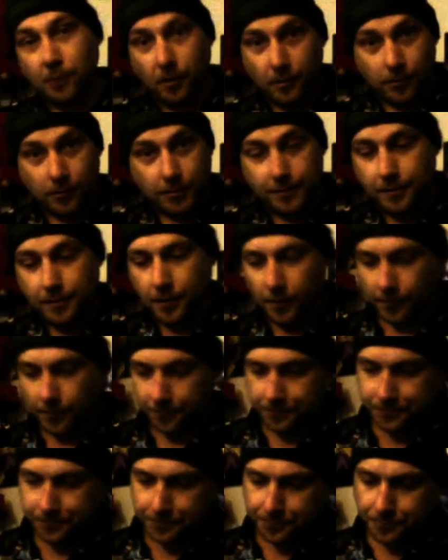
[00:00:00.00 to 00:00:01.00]
sees
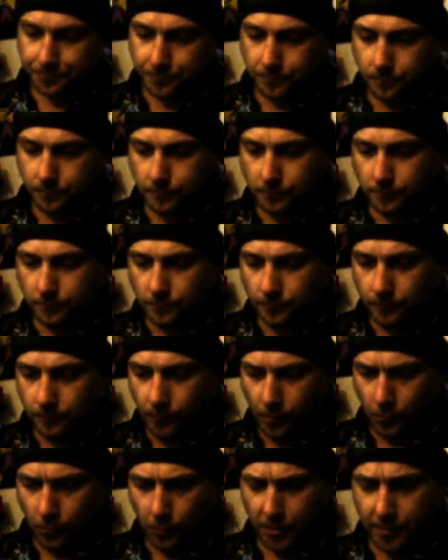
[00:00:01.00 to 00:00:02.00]
Wayne, he sees the picture of his
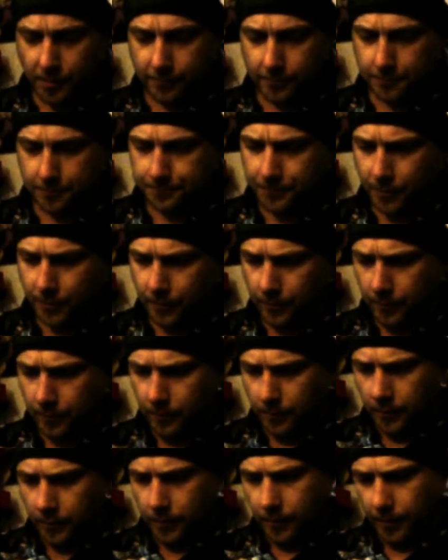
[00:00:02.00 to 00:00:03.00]
wife,
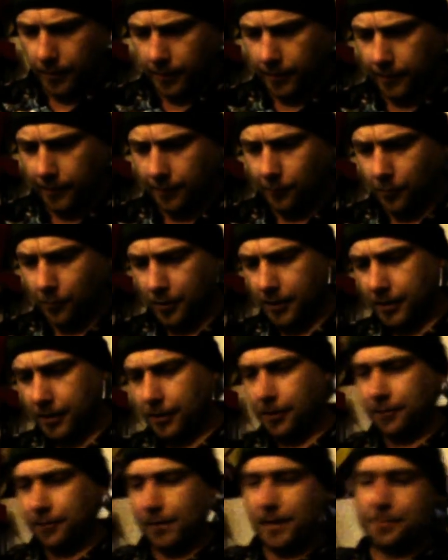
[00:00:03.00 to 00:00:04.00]
little quick
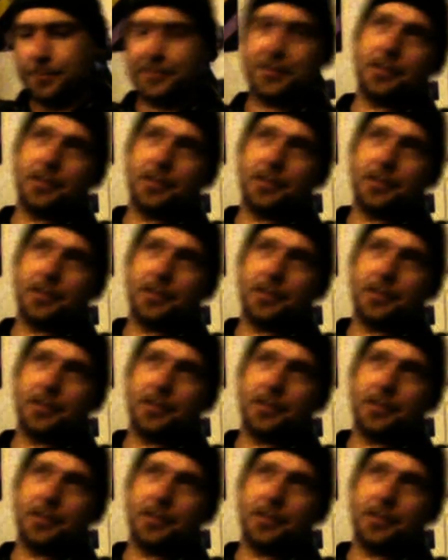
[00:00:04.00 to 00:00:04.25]
flashes.